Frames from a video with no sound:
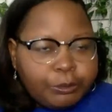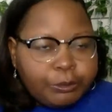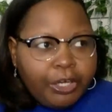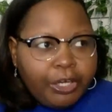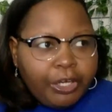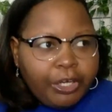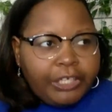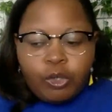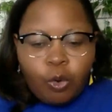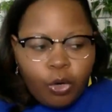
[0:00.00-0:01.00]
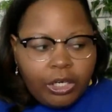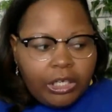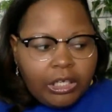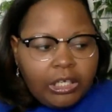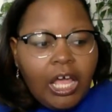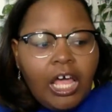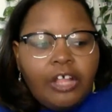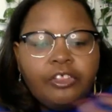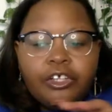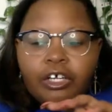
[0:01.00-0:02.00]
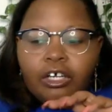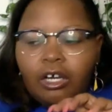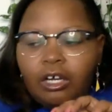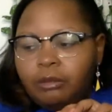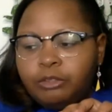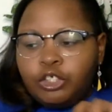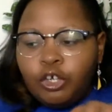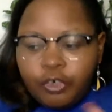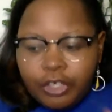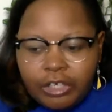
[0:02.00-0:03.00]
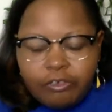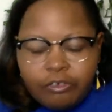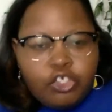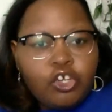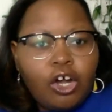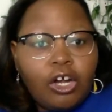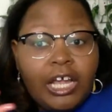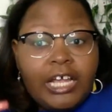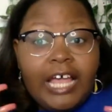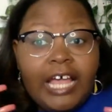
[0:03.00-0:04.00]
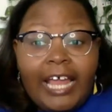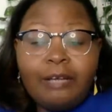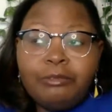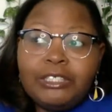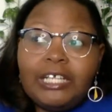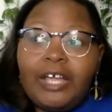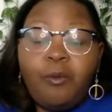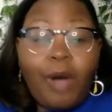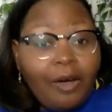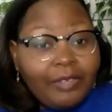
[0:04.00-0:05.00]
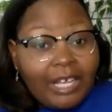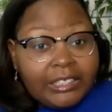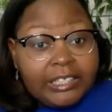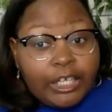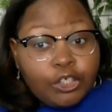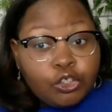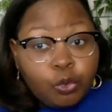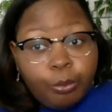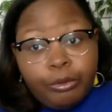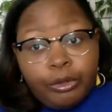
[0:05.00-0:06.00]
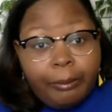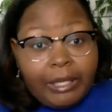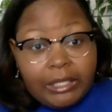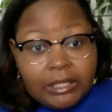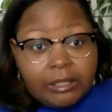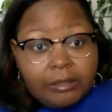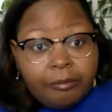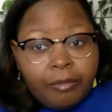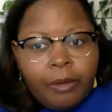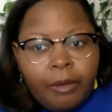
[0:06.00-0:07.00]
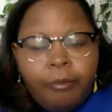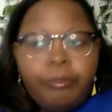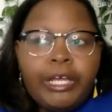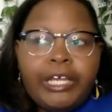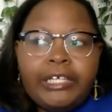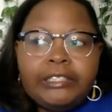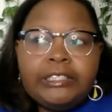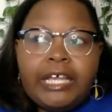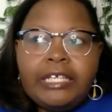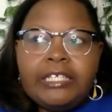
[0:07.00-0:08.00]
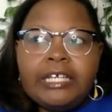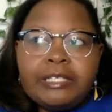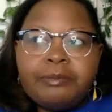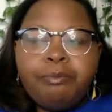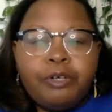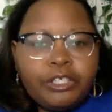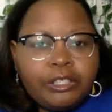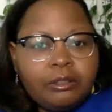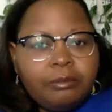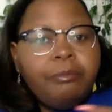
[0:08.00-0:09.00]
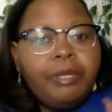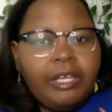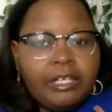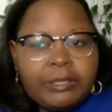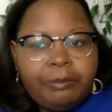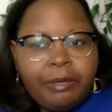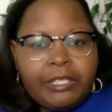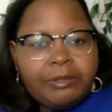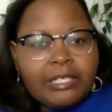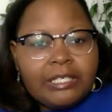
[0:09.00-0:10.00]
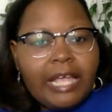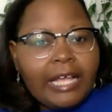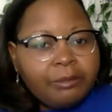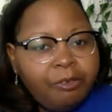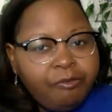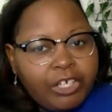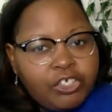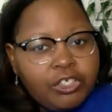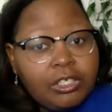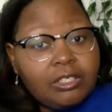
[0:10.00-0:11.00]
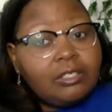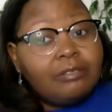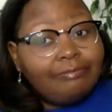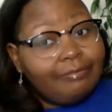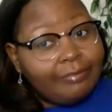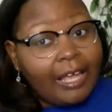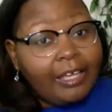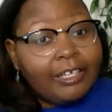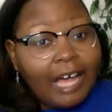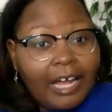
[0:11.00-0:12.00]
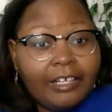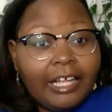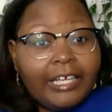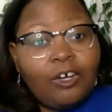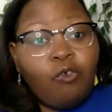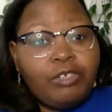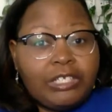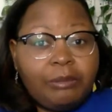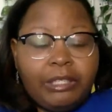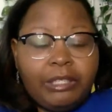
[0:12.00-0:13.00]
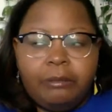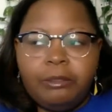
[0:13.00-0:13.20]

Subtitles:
They're recording the turning of the jar. And I'm just like, wow, that's like super amazing. And it does put me in a space, because as a perfectionist, that can kind of like overstimulate me.